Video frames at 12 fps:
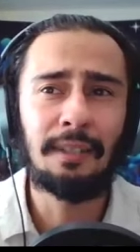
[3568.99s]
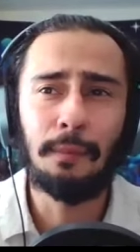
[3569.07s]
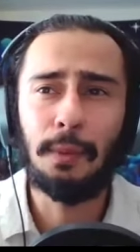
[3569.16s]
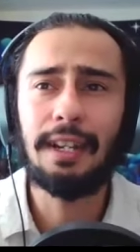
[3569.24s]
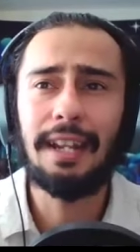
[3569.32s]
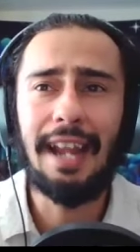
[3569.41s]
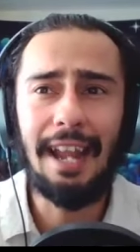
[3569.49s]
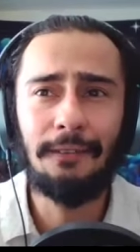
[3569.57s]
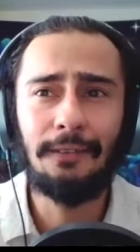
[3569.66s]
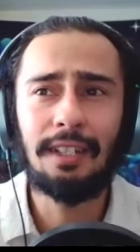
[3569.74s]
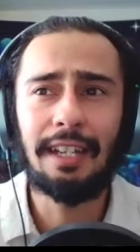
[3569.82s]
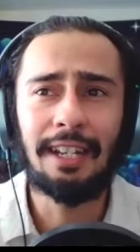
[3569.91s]
some pretty
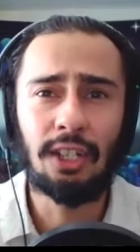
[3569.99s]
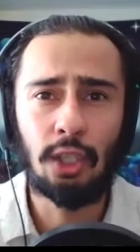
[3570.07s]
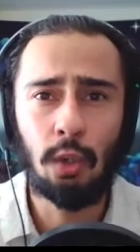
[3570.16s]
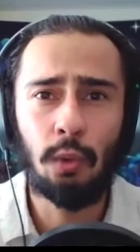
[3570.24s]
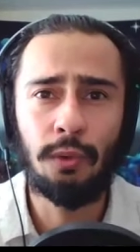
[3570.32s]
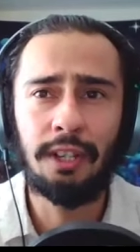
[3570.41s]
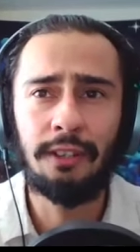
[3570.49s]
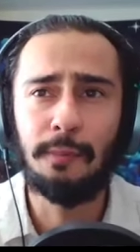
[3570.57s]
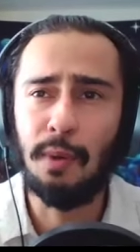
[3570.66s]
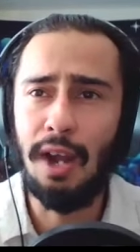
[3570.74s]
heavy intuitive